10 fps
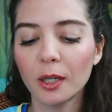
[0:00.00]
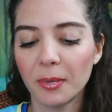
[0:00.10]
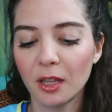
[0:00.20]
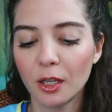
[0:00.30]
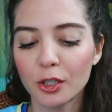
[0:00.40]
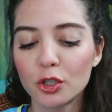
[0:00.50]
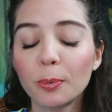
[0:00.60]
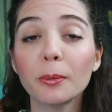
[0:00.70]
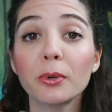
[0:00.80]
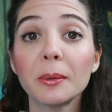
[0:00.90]
gonna be the
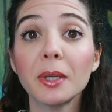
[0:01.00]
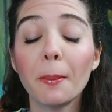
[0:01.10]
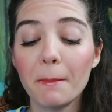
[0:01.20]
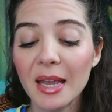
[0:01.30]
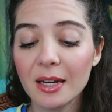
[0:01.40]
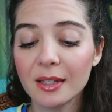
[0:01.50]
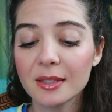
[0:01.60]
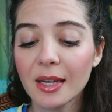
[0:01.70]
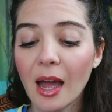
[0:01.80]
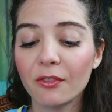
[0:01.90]
super premium
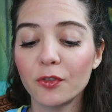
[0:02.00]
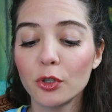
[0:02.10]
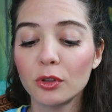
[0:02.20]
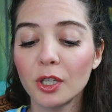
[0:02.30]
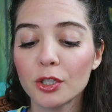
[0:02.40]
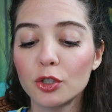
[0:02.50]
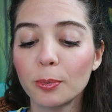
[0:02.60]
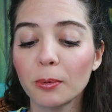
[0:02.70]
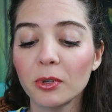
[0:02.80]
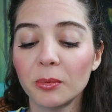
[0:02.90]
maintenance cat food, the
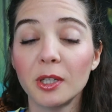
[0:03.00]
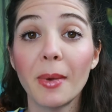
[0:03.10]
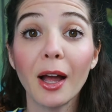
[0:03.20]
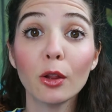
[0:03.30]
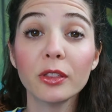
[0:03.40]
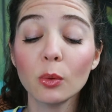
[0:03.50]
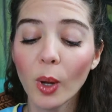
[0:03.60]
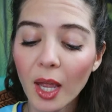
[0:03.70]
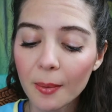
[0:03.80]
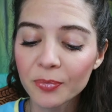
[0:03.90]
super premium healthy
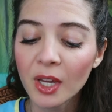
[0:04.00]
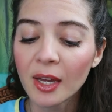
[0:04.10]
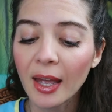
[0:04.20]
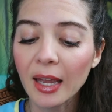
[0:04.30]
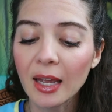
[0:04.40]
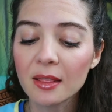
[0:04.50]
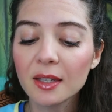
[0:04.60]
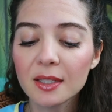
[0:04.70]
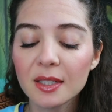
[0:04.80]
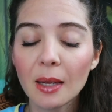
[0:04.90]
weight, and
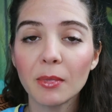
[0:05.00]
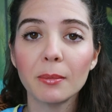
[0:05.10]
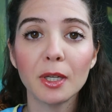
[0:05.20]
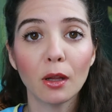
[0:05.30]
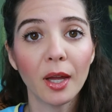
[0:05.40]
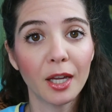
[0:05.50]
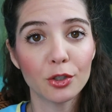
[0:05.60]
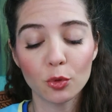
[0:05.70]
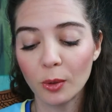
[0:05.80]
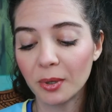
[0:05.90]
the salmon meal
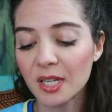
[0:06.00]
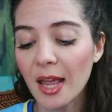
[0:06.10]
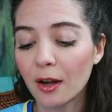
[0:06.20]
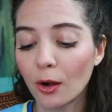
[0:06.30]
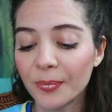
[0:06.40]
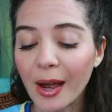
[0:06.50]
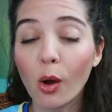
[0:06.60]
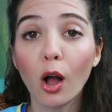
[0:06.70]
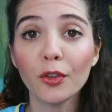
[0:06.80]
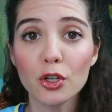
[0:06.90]
and sweet potato.
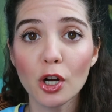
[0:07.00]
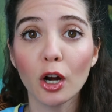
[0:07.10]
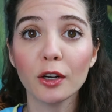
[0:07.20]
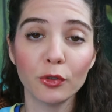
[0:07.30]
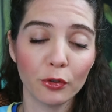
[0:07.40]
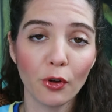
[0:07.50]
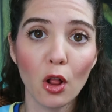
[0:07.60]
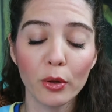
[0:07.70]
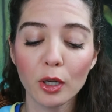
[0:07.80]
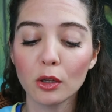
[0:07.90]
Now on the chart, if you're
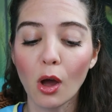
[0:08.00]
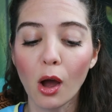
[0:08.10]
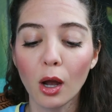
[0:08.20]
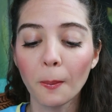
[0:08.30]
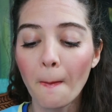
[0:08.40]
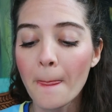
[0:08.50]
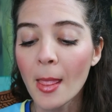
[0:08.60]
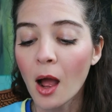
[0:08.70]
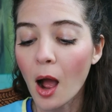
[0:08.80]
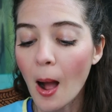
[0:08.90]
following along,
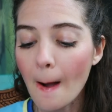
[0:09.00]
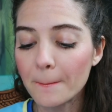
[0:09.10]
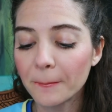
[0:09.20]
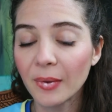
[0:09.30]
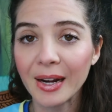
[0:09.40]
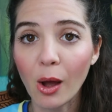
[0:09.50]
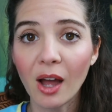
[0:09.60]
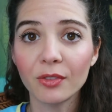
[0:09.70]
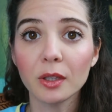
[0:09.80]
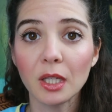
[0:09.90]
um, and I'll
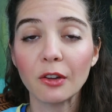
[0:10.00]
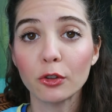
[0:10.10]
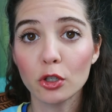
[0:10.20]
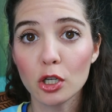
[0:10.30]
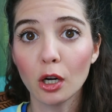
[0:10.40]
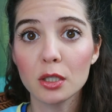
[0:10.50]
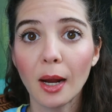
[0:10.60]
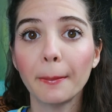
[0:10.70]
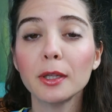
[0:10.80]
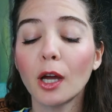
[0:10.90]
have the link for the chart
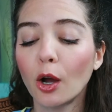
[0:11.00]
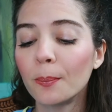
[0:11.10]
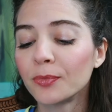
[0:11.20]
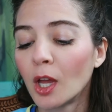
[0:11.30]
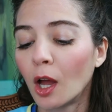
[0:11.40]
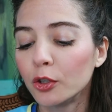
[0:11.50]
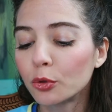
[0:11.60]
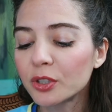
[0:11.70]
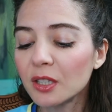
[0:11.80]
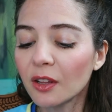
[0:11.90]
down below,
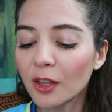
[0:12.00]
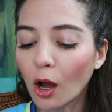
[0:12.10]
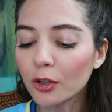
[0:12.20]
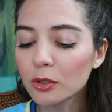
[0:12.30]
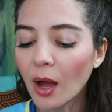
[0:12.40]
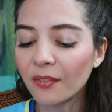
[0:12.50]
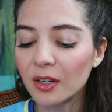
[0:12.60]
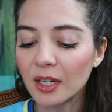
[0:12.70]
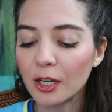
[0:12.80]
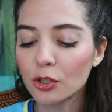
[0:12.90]
you'll see that they also have
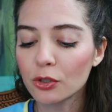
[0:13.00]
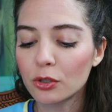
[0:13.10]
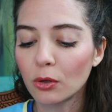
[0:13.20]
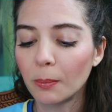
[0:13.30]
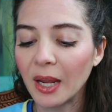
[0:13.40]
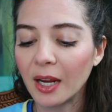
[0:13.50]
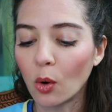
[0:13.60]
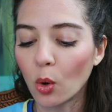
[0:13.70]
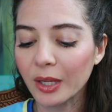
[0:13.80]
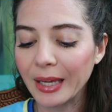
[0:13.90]
a Nature's
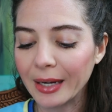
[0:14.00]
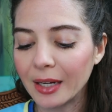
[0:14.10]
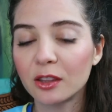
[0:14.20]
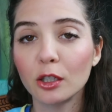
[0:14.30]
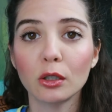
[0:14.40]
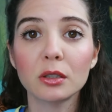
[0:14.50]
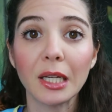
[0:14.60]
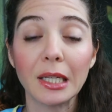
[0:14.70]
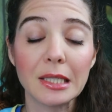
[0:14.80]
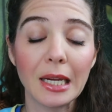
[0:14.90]
Domain organic that looks
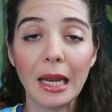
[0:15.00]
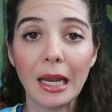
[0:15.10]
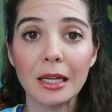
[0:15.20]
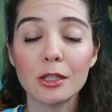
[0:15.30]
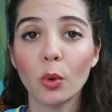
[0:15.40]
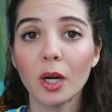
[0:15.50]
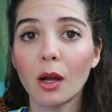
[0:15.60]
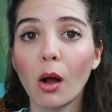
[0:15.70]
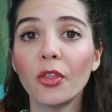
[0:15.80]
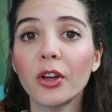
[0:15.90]
like it's canned. When
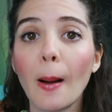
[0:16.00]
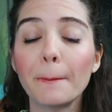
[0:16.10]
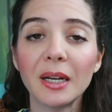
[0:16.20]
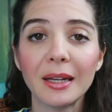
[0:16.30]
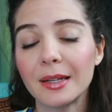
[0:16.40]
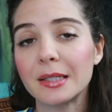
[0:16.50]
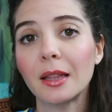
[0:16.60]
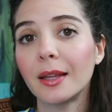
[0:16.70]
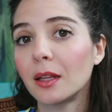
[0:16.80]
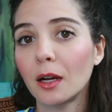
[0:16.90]
I called the company, they
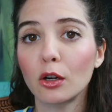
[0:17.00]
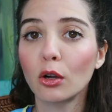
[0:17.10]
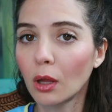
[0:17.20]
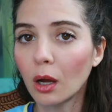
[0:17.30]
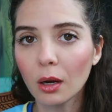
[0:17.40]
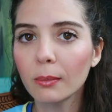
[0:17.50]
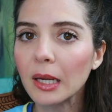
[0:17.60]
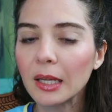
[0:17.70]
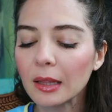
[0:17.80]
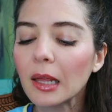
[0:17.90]
said that they are no longer
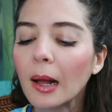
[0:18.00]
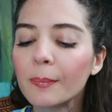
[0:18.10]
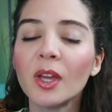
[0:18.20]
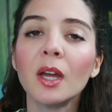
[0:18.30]
making that,